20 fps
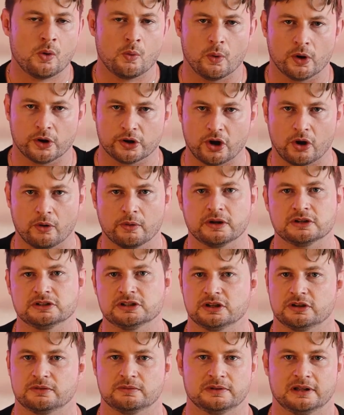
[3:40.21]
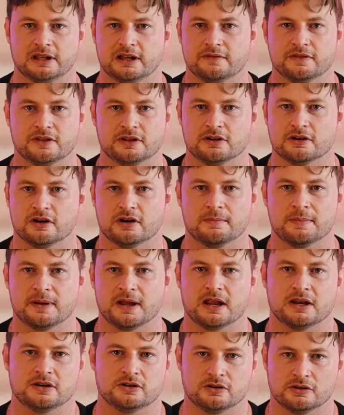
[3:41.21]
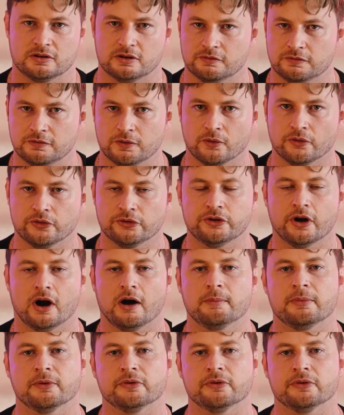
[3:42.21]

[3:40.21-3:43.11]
We're going to leave the European Union, full stop.